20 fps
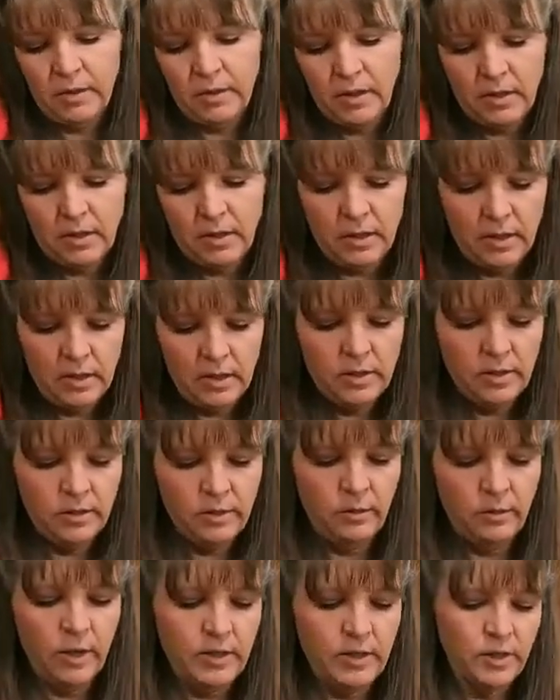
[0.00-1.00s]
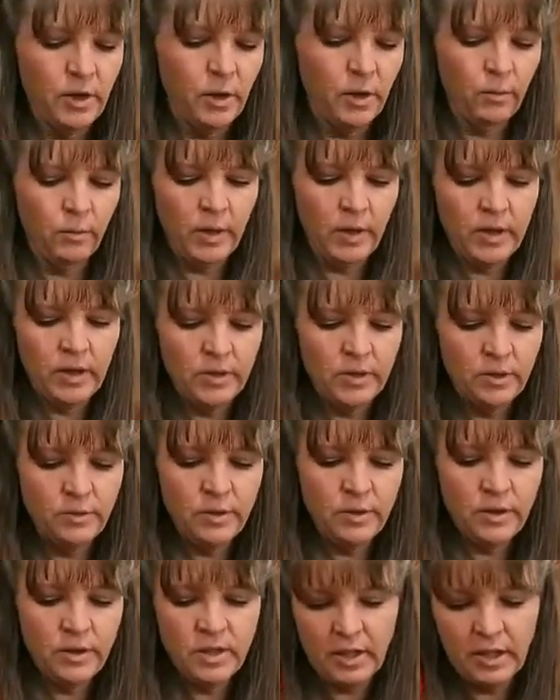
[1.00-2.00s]
I think I do. I don't want it
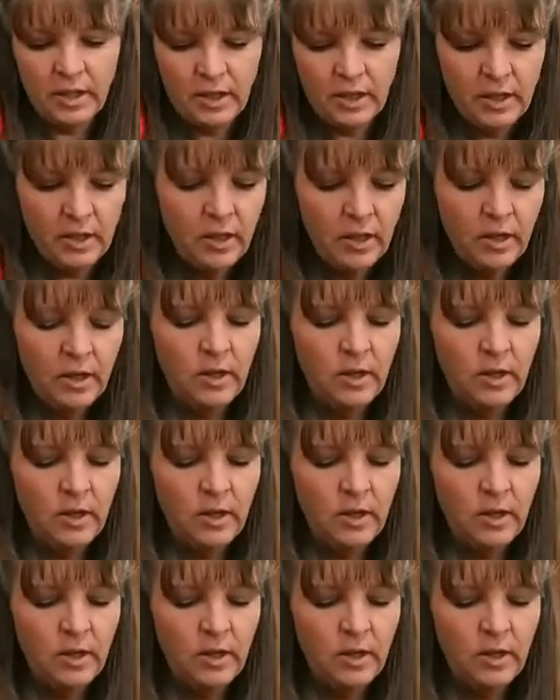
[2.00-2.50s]
too sticky.